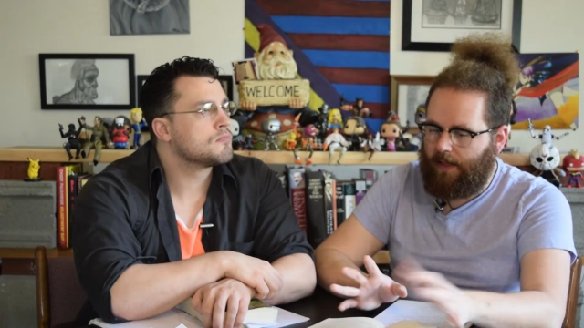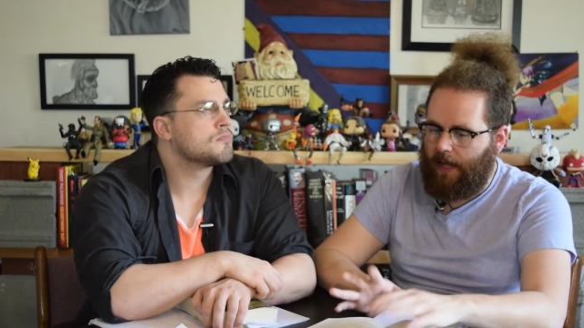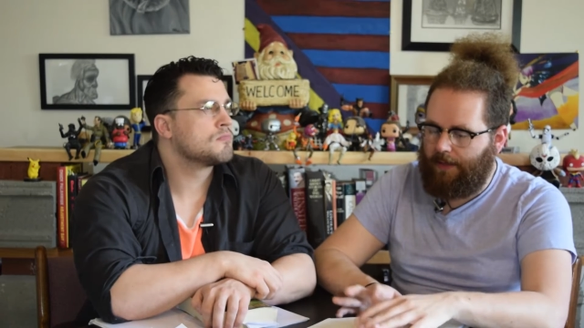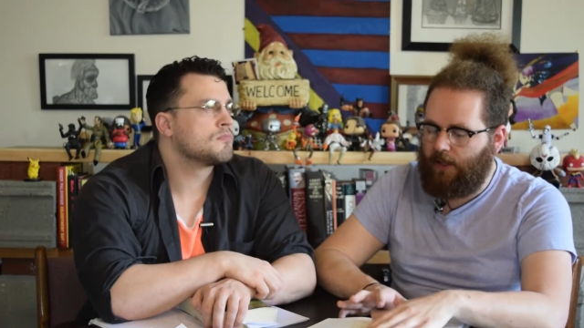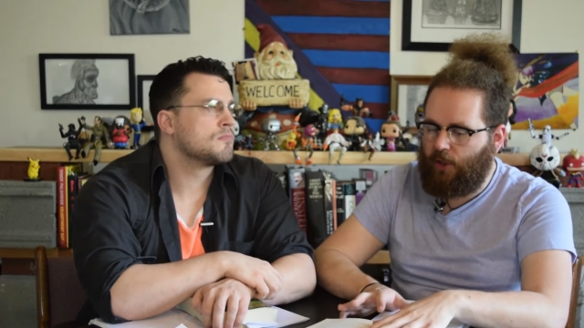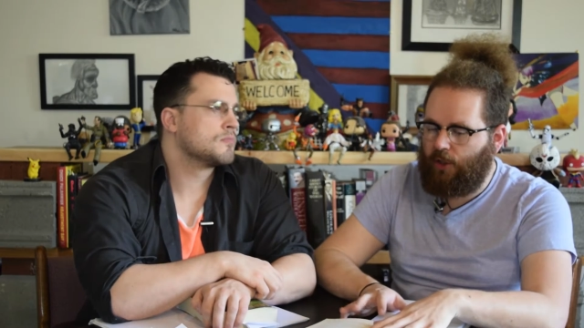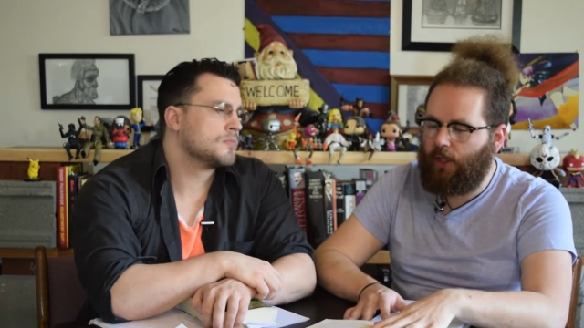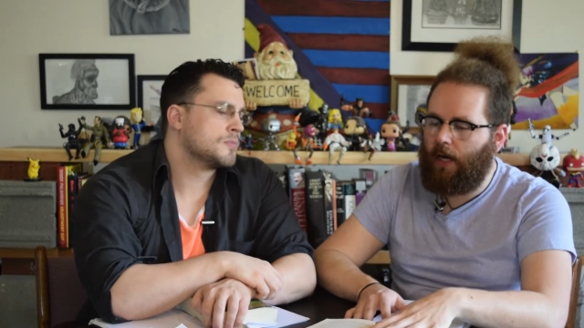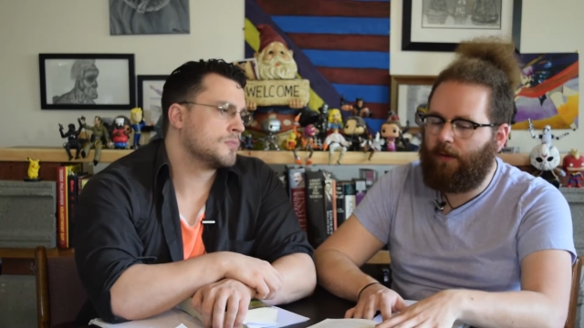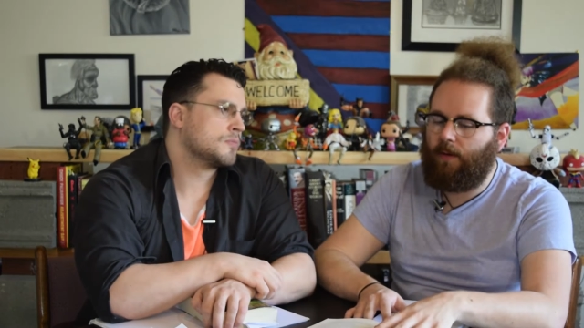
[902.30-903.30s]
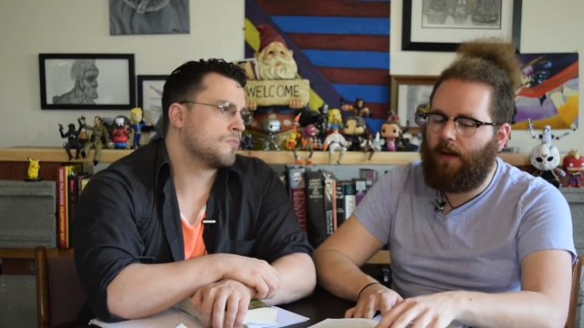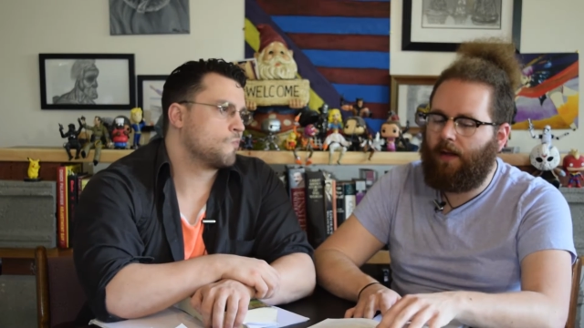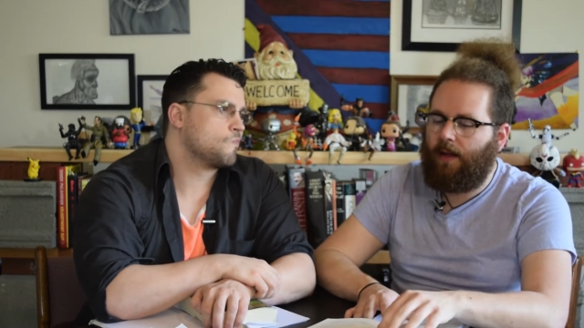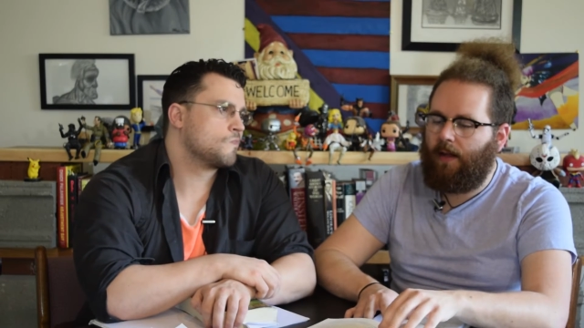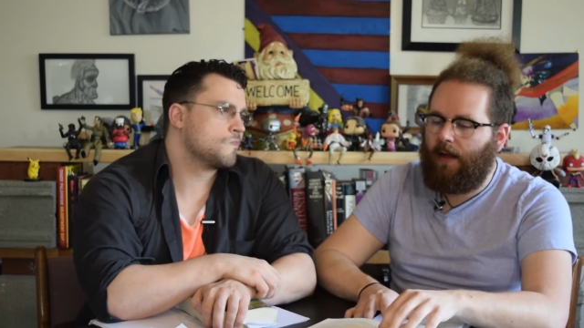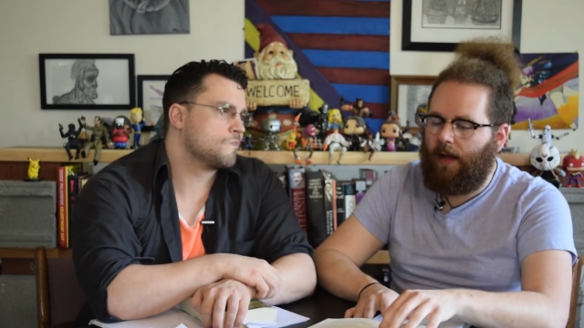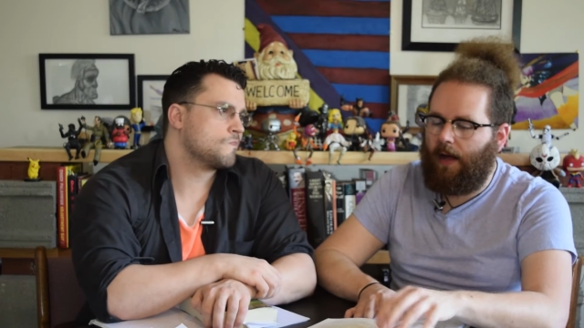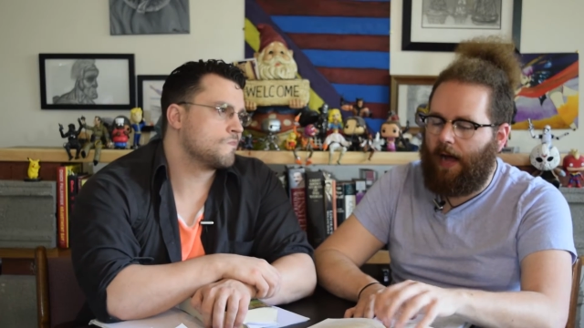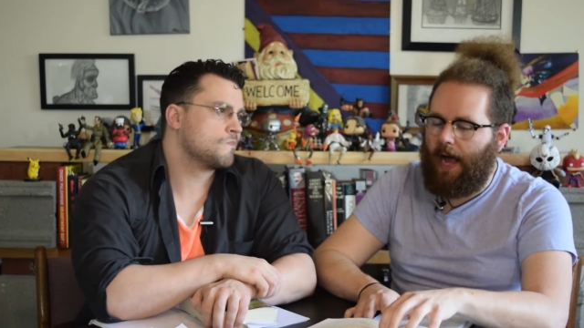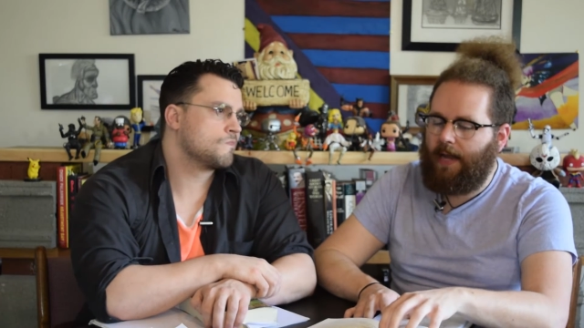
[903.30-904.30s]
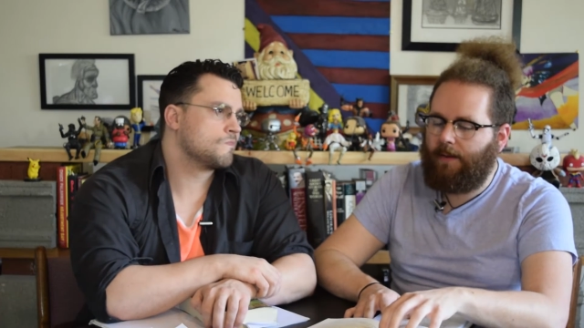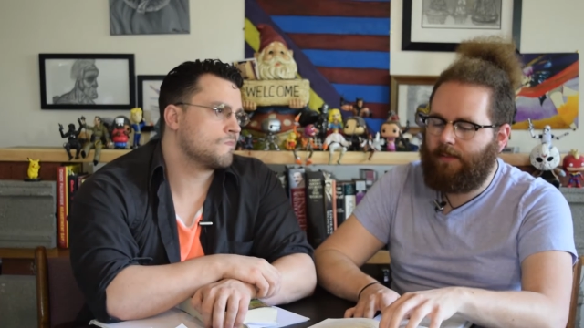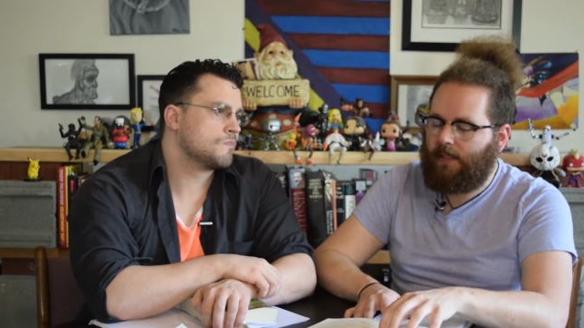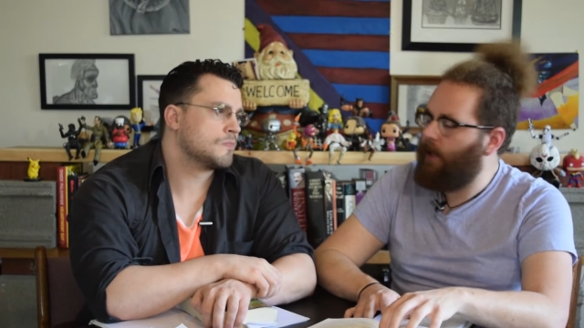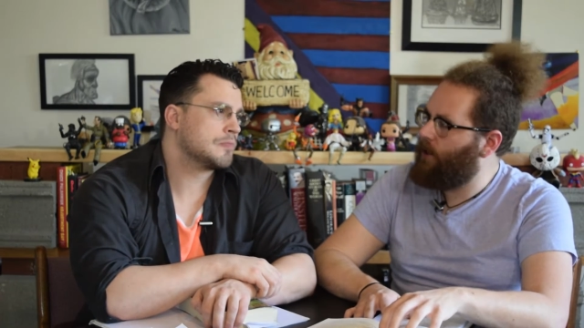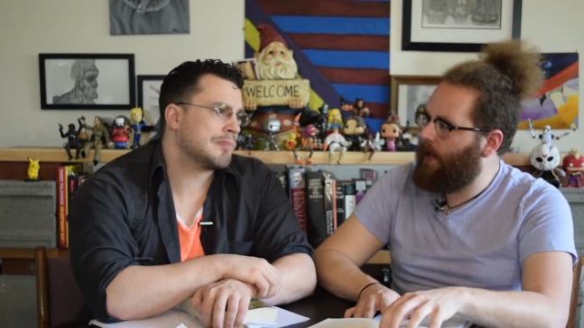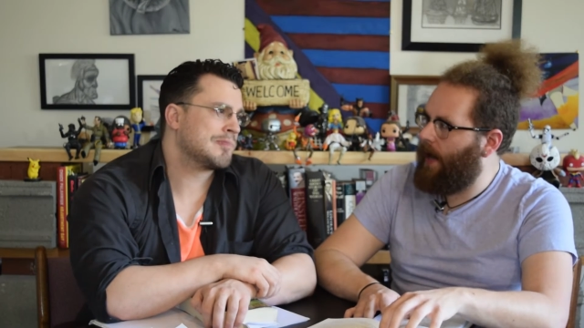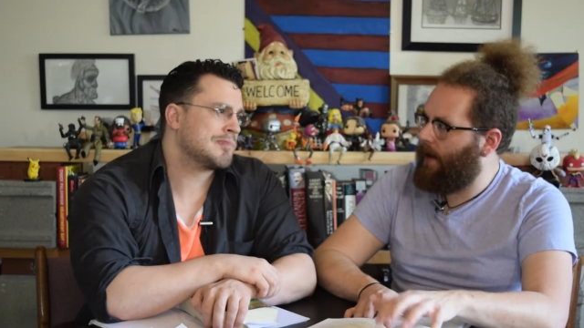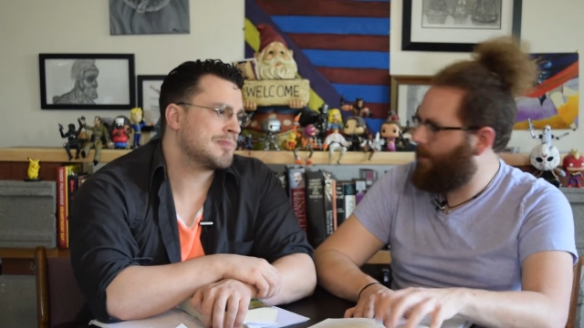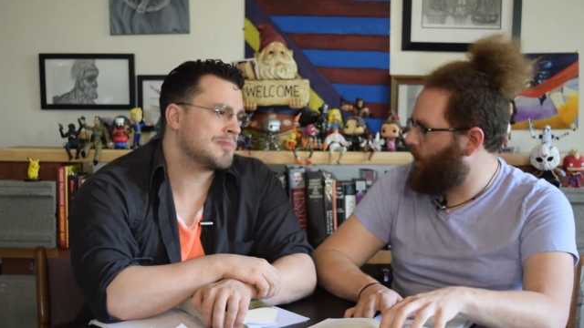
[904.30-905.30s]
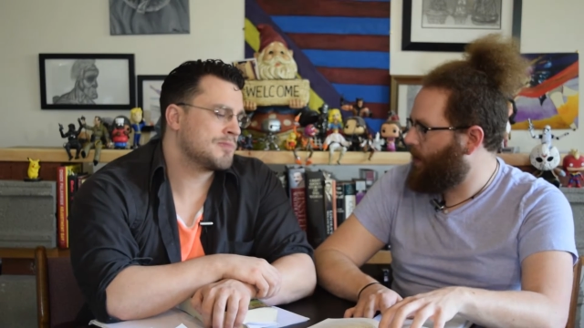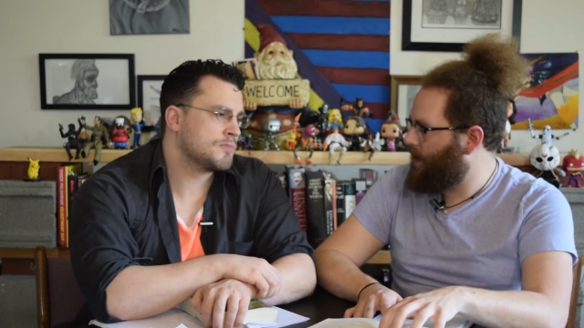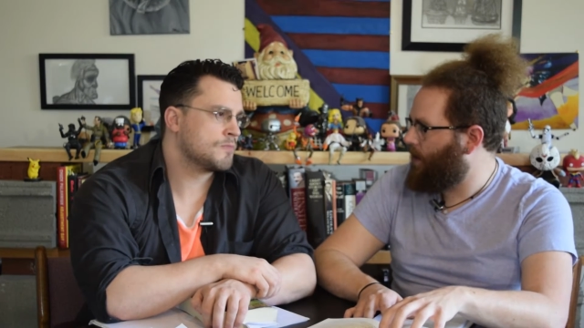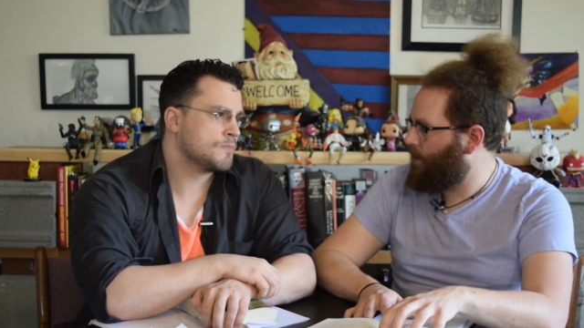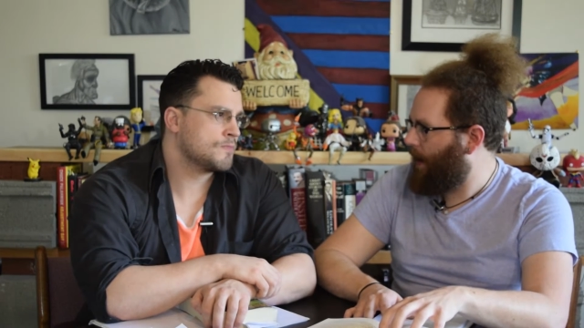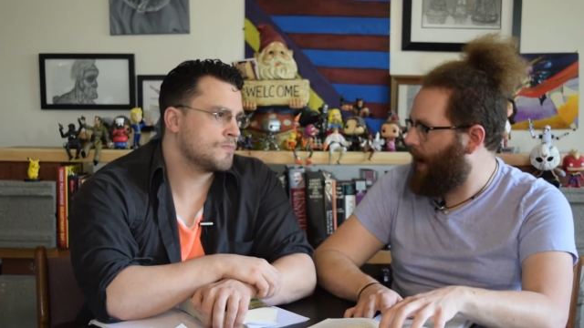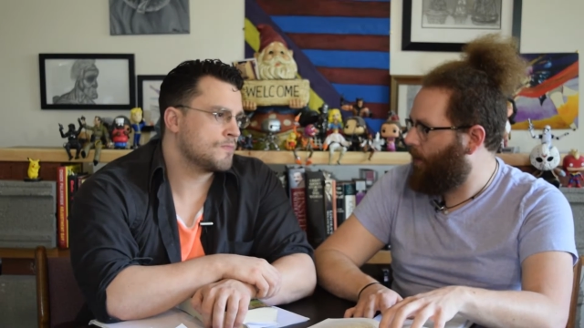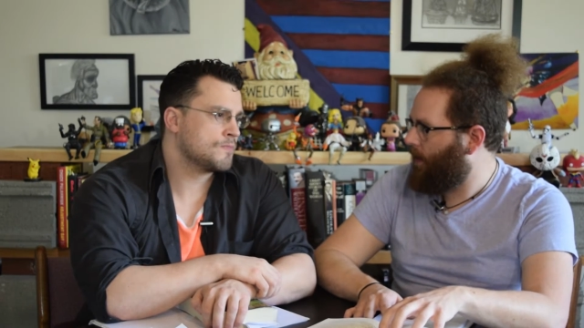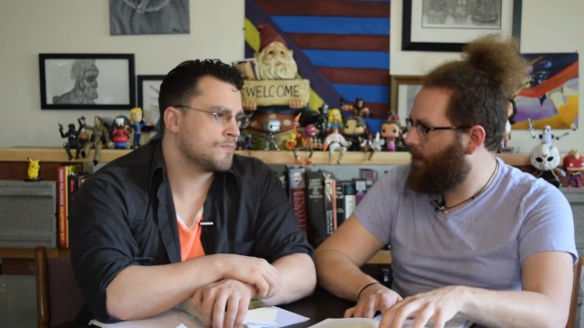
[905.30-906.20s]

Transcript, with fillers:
Speaker 1: that, this genre, uh, items such that have always held power.